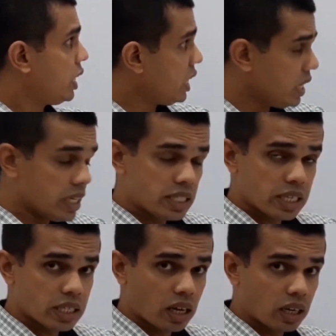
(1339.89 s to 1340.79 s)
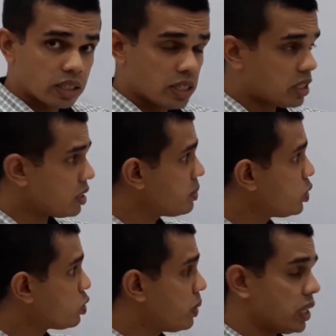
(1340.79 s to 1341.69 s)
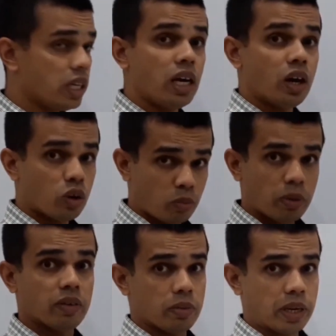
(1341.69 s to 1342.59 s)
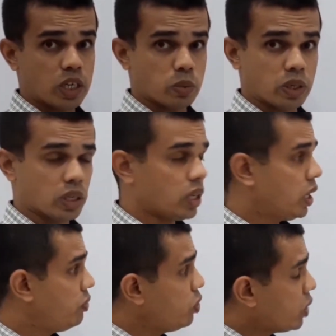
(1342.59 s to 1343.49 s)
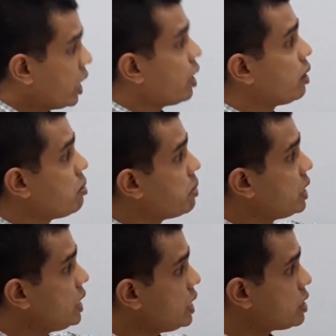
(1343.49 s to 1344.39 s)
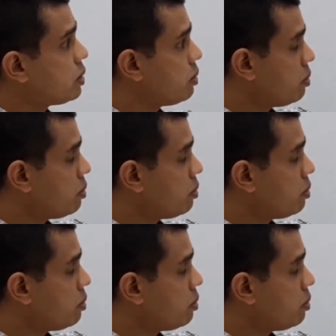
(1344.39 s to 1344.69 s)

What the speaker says: ESS are the systems used by the top level management. If you can remember these